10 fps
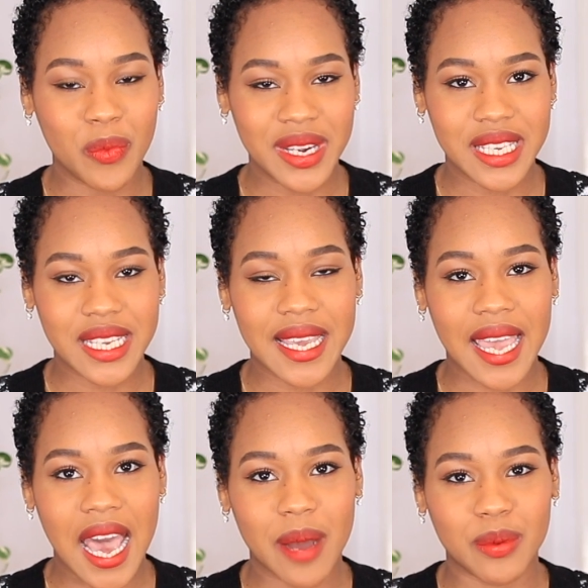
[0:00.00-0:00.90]
winter
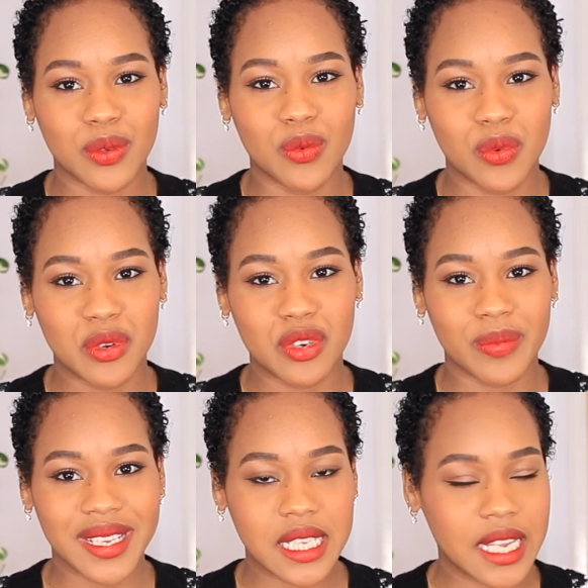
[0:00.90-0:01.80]
capsule
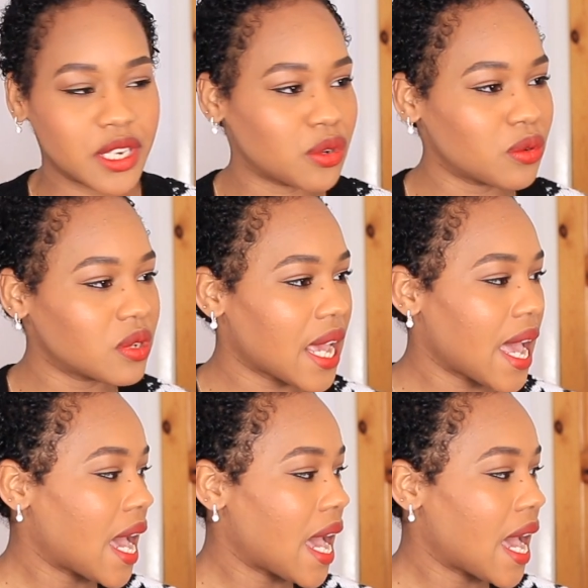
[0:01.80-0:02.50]
wardrobe essentials,